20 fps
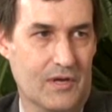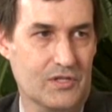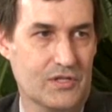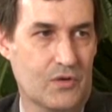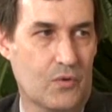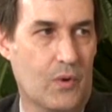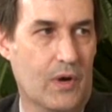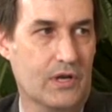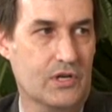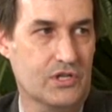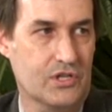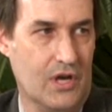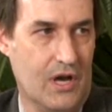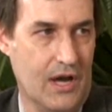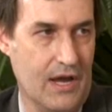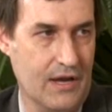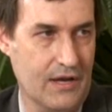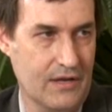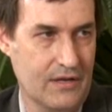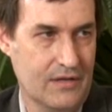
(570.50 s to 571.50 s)
I'm actually quite
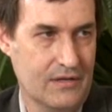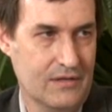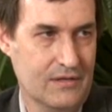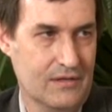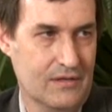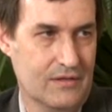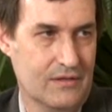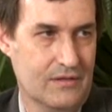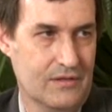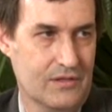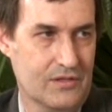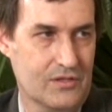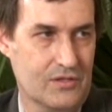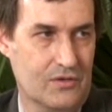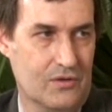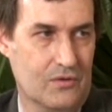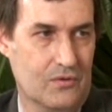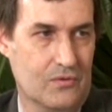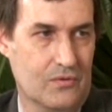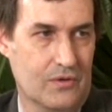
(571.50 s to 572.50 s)
shy. Right.
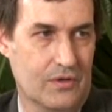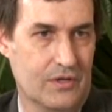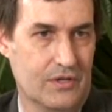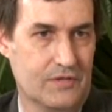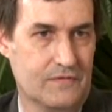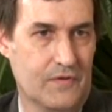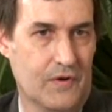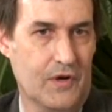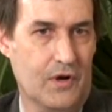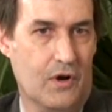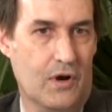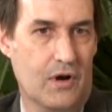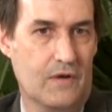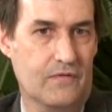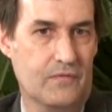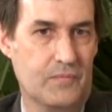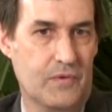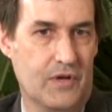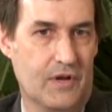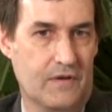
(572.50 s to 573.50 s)
So it's very hard
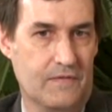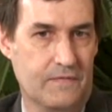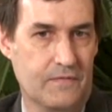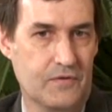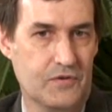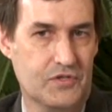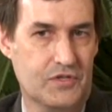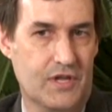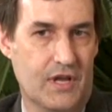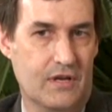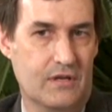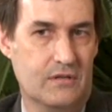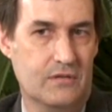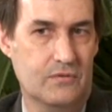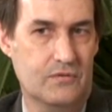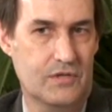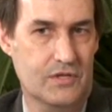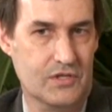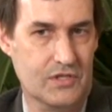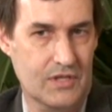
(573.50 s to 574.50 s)
for me on a first date
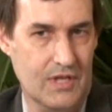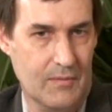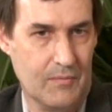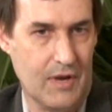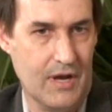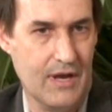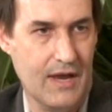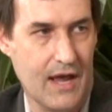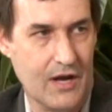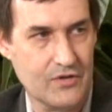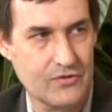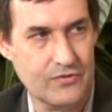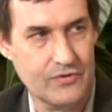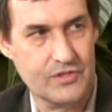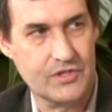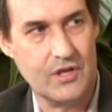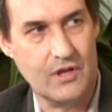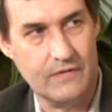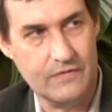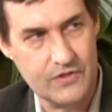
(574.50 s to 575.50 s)
to just let my natural
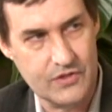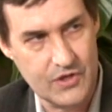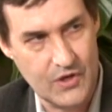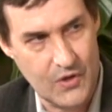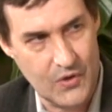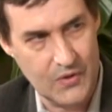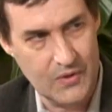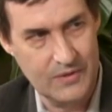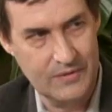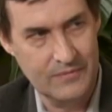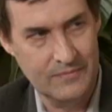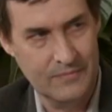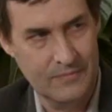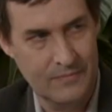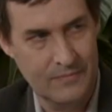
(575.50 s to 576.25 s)
self show.